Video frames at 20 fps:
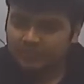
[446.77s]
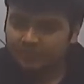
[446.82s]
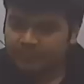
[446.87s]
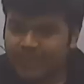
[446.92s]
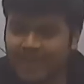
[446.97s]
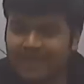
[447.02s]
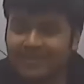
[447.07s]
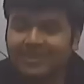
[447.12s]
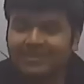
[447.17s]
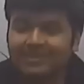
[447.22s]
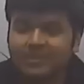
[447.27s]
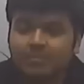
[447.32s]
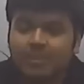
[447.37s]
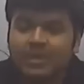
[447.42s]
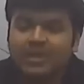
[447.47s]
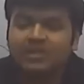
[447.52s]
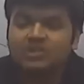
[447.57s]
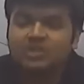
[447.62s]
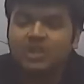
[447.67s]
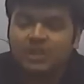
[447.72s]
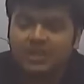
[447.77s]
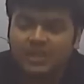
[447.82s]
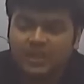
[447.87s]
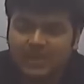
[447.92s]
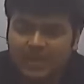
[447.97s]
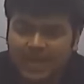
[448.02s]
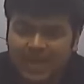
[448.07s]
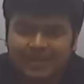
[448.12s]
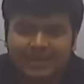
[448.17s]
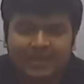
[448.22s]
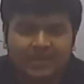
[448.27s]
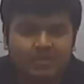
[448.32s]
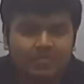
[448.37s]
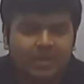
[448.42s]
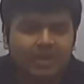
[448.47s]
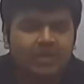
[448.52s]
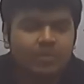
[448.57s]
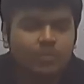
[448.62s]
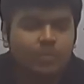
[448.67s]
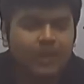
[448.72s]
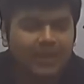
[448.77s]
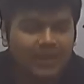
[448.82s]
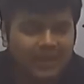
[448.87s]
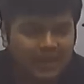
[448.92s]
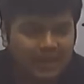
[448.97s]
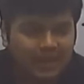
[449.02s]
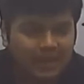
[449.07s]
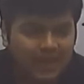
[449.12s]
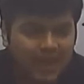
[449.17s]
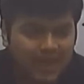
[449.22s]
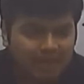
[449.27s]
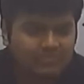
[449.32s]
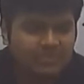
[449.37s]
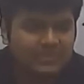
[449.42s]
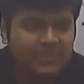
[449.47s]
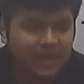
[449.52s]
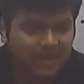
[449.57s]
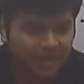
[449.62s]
I'll get the money jaldi, I'll get the money quickly, I'm scared